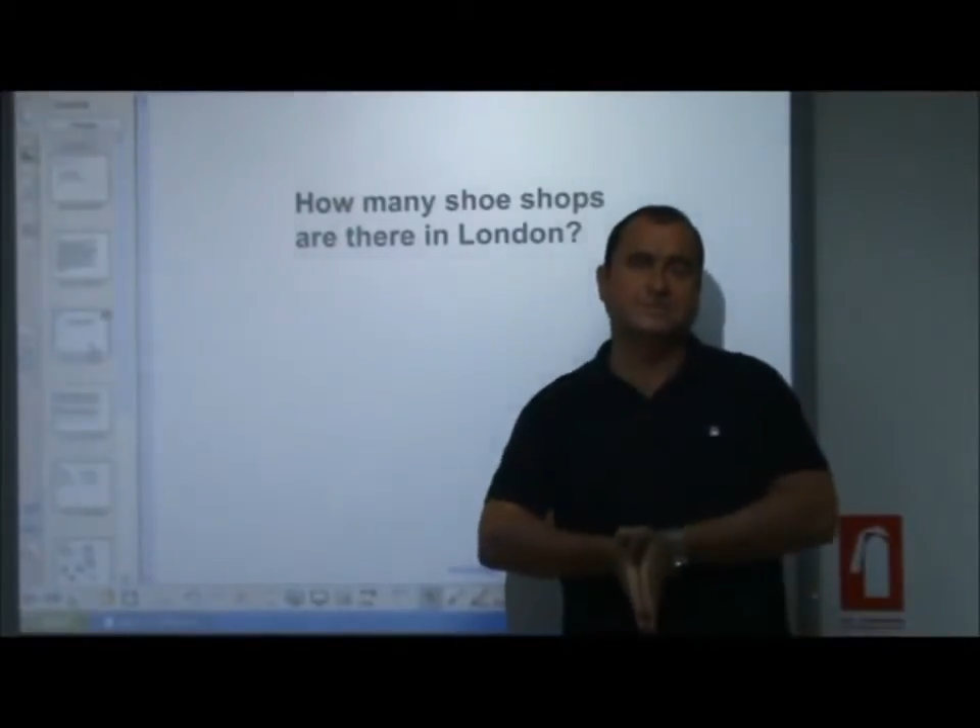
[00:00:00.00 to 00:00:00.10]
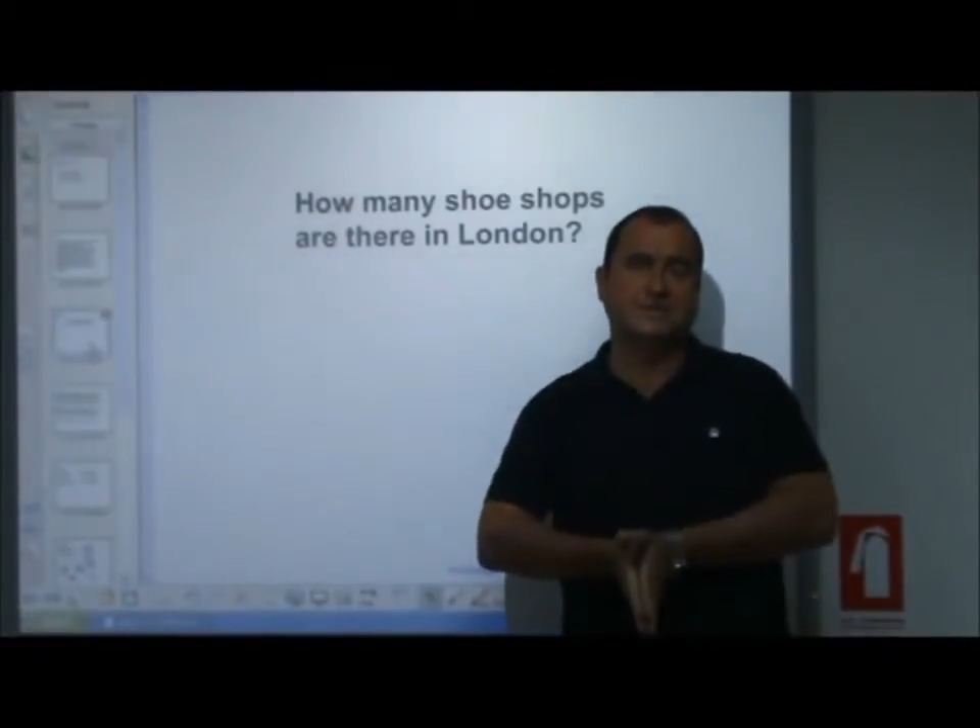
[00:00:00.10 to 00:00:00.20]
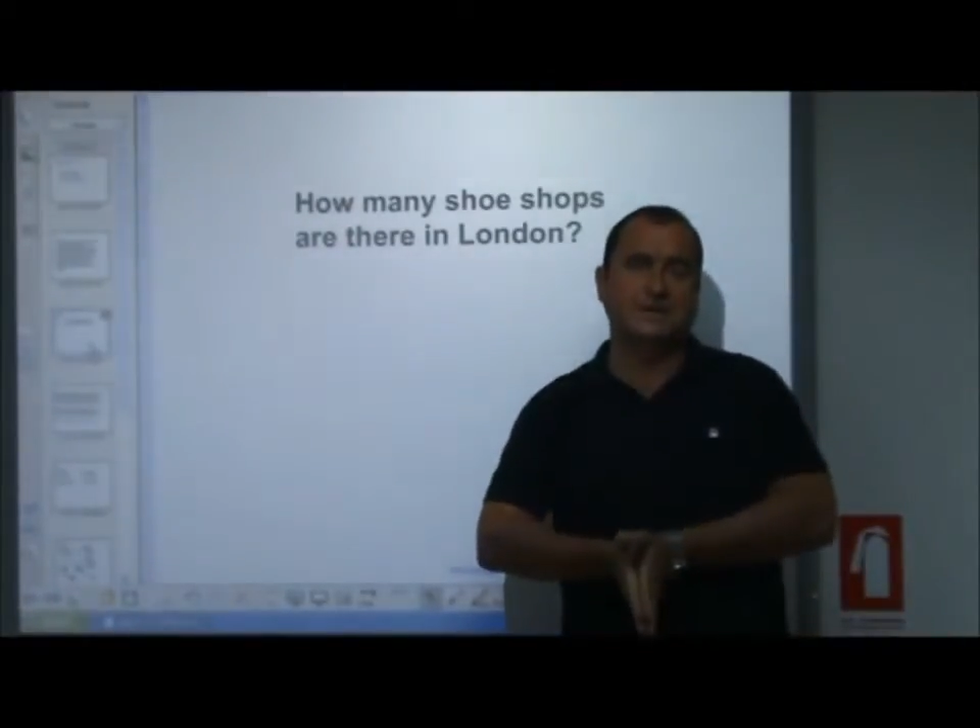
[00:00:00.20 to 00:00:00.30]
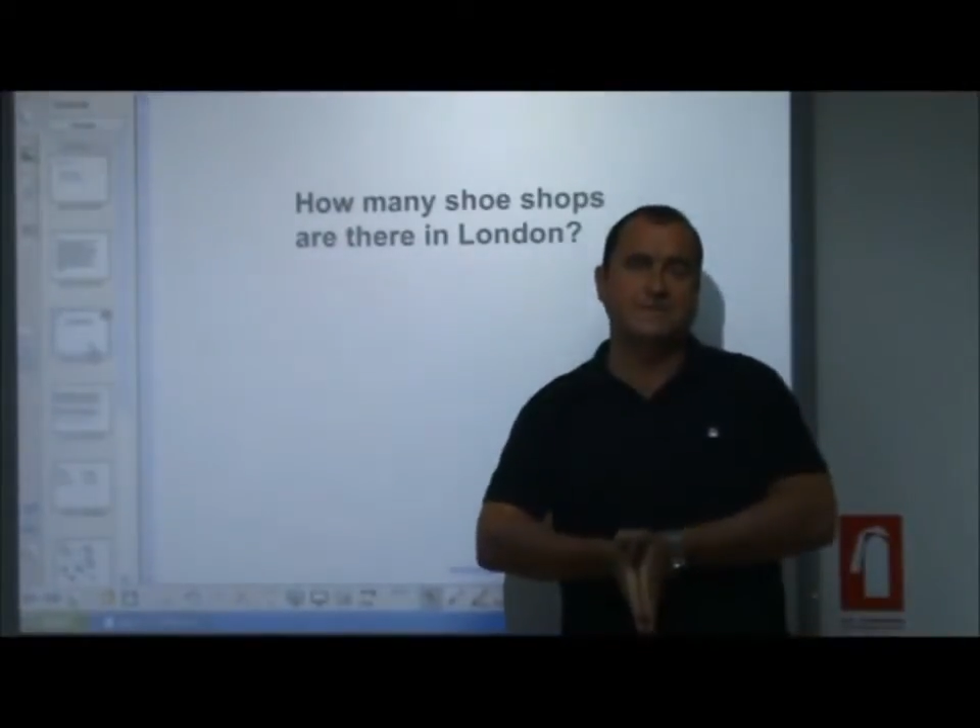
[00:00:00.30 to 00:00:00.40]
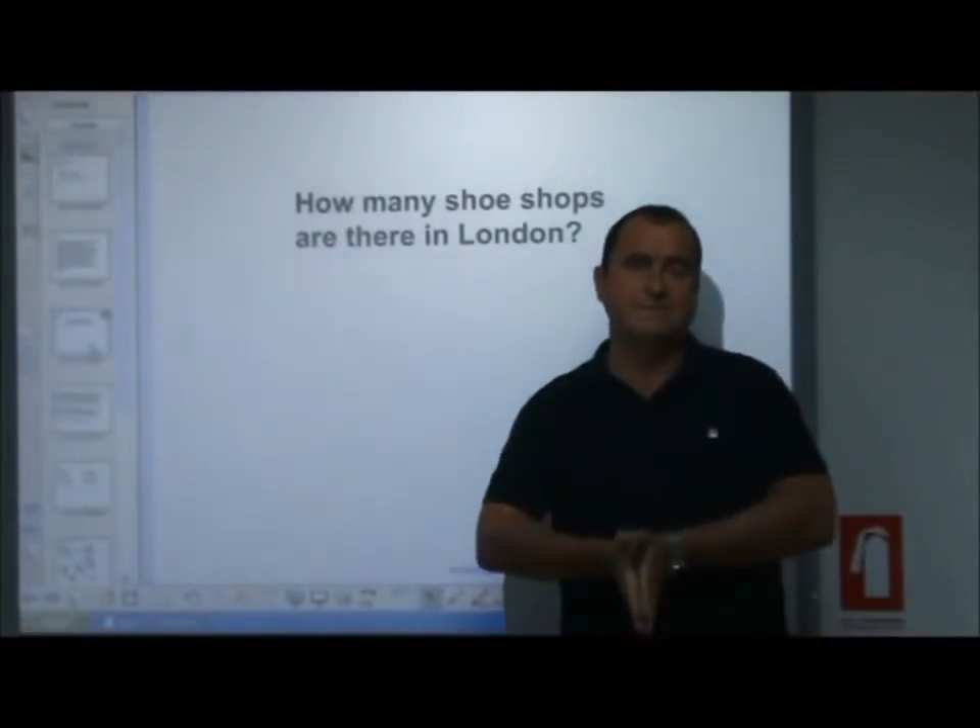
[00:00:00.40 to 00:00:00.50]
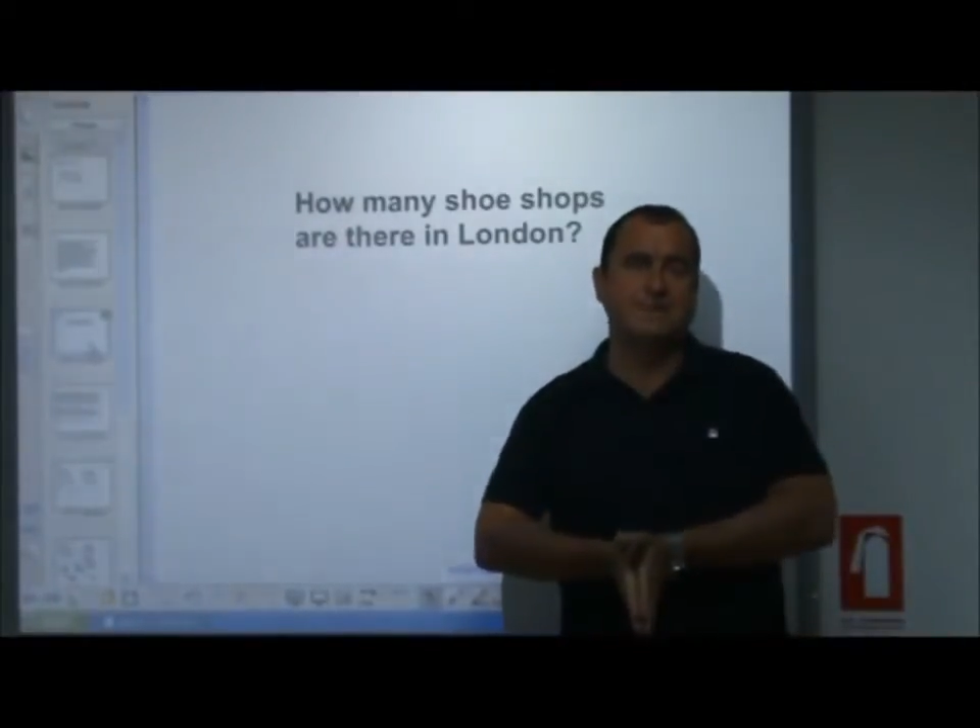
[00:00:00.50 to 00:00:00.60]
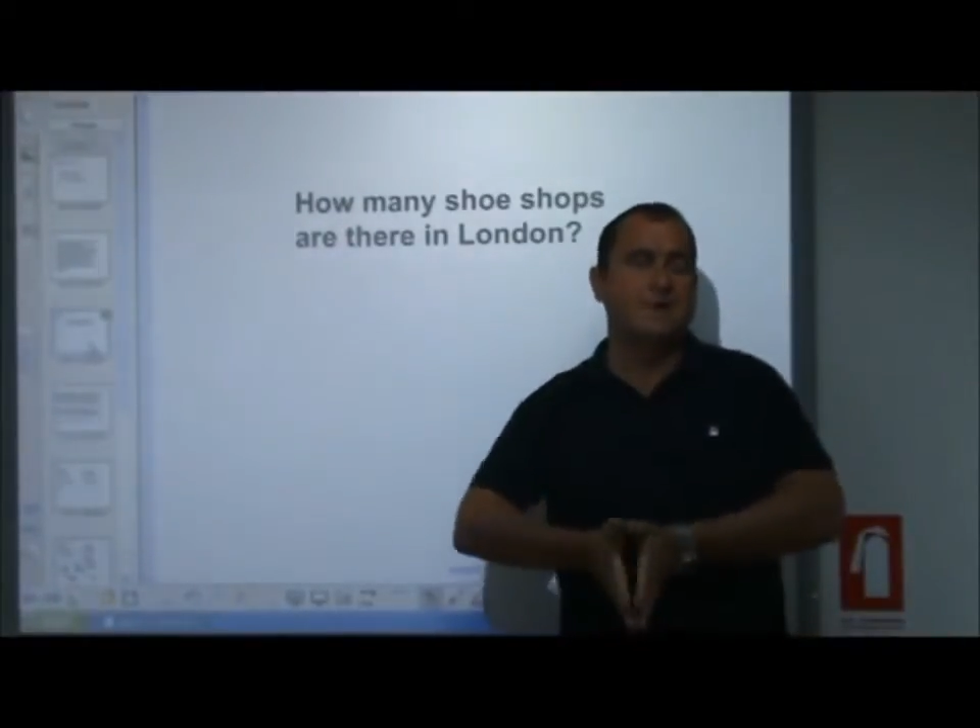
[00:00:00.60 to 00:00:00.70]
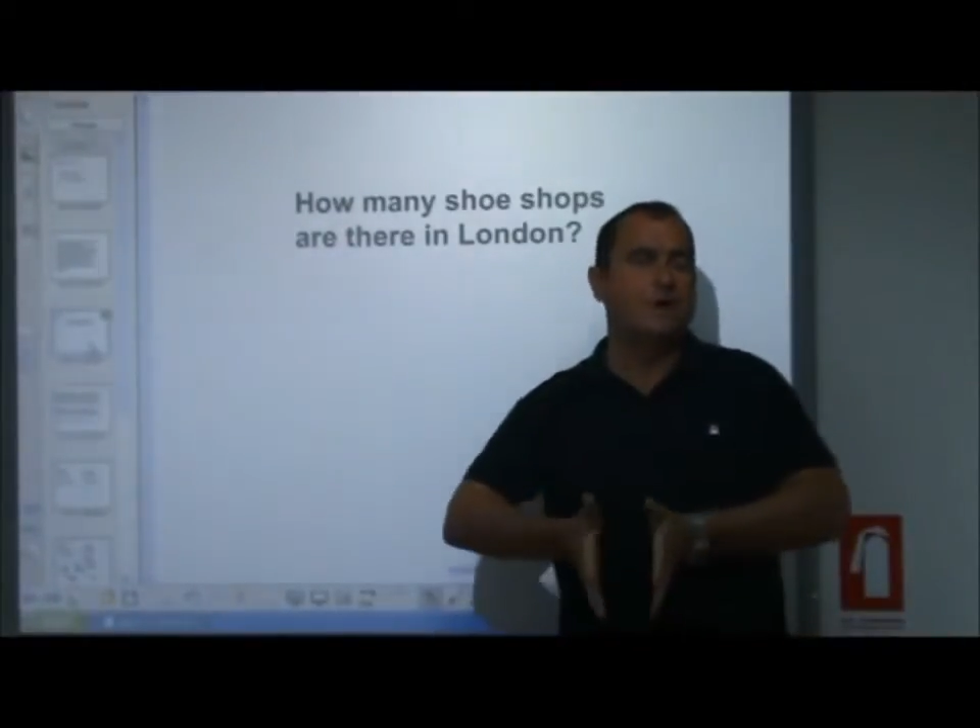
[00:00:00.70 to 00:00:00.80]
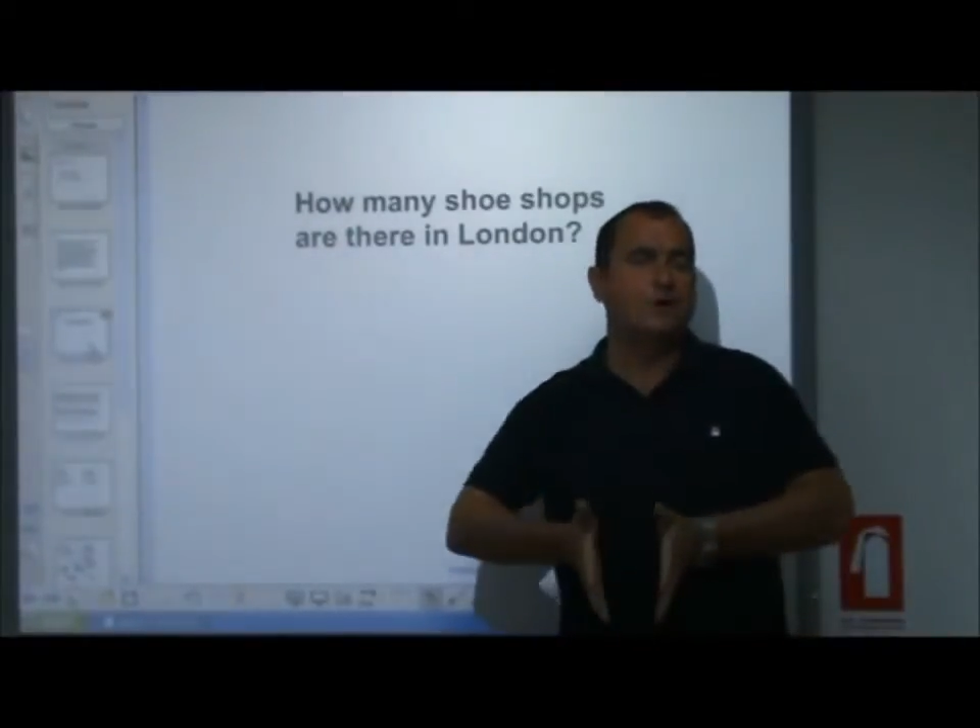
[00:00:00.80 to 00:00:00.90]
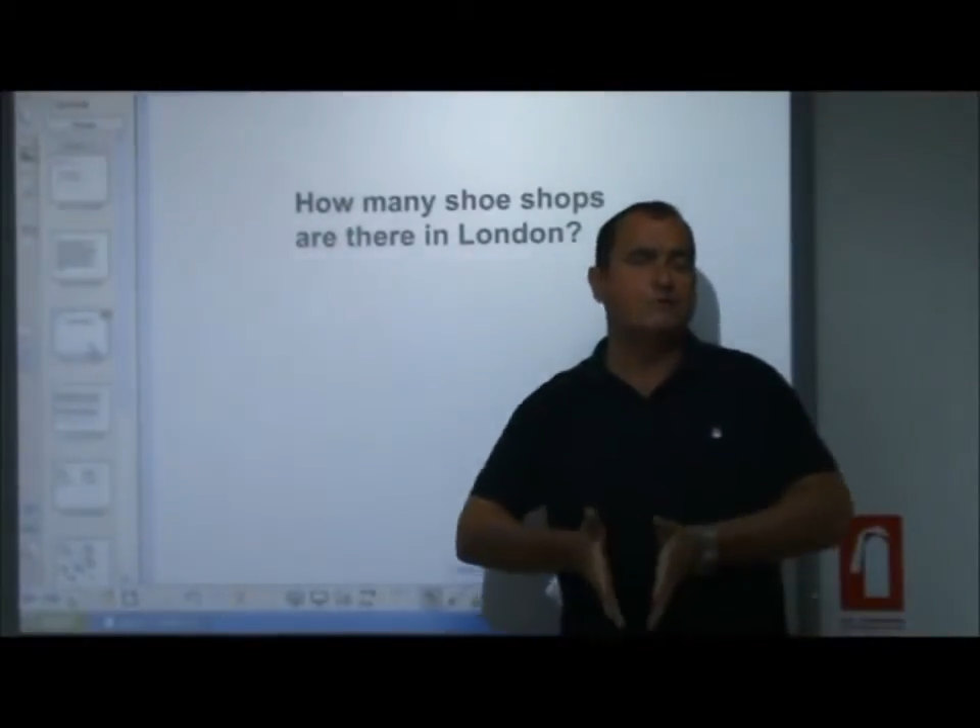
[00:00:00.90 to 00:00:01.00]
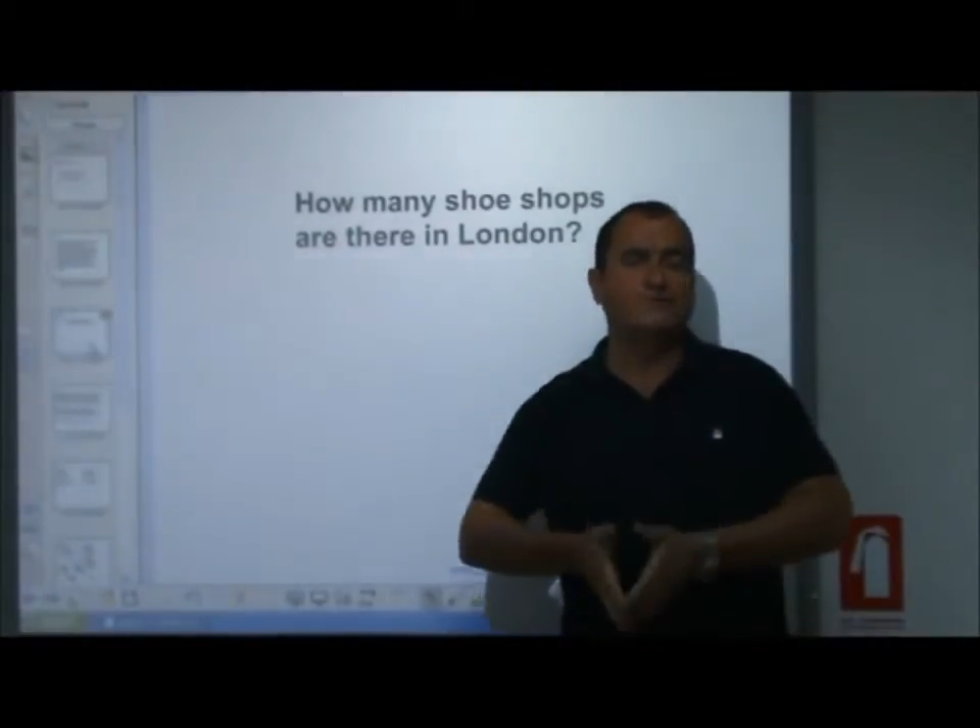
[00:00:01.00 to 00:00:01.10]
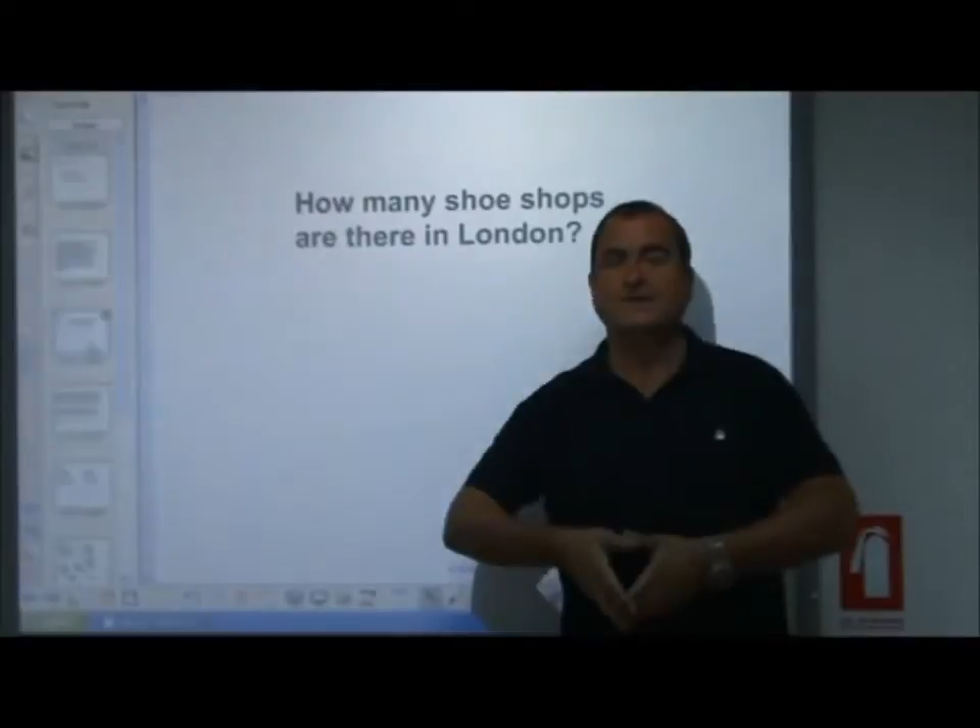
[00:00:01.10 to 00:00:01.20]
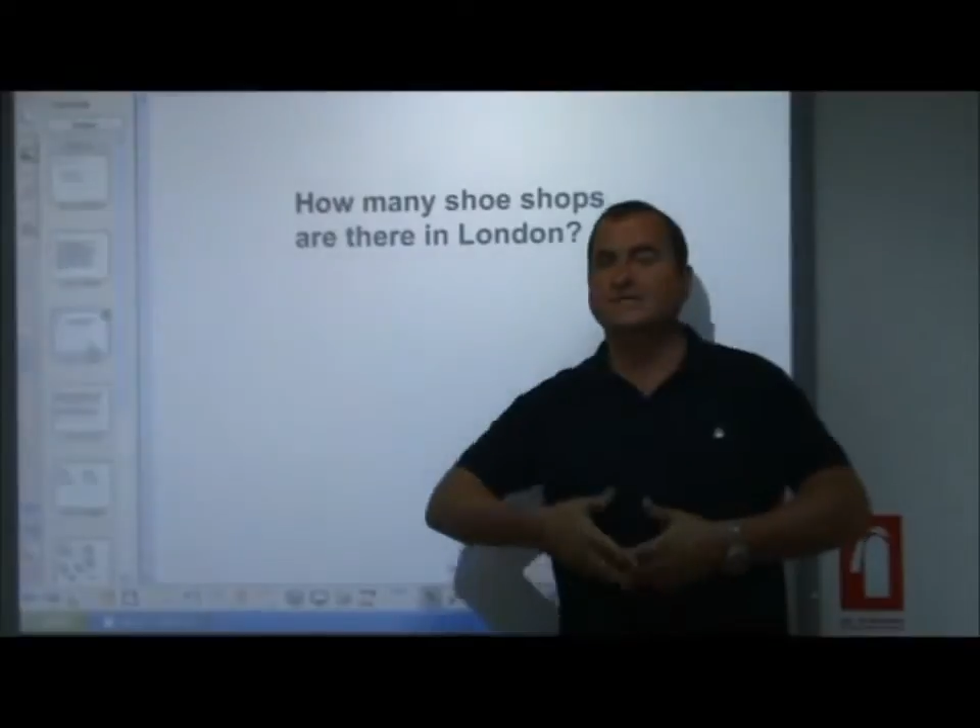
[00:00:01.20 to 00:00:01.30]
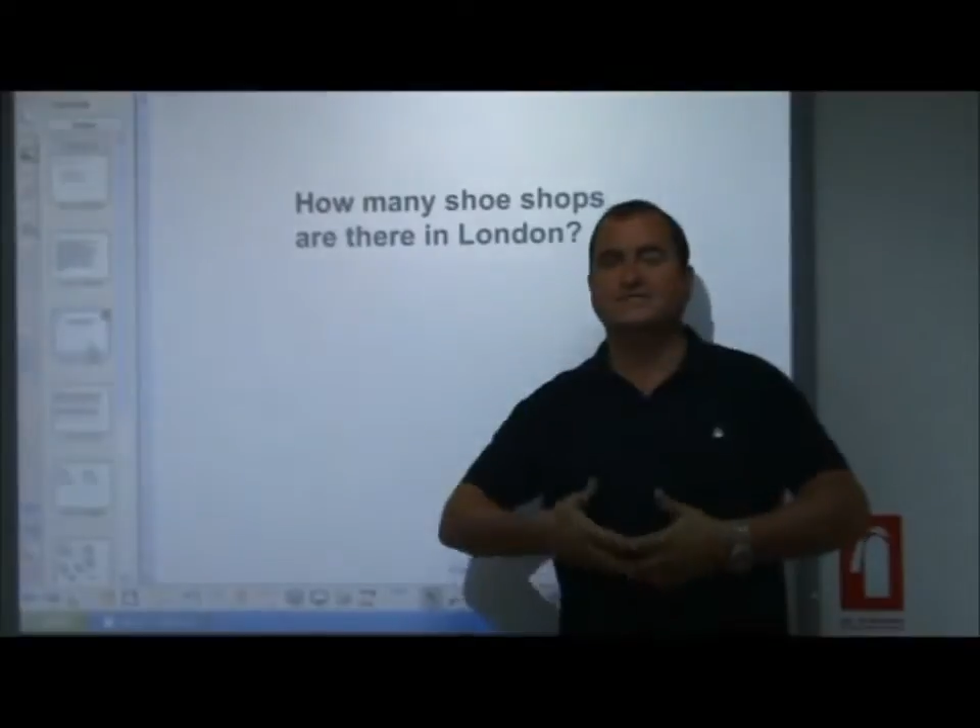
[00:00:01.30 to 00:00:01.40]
time of,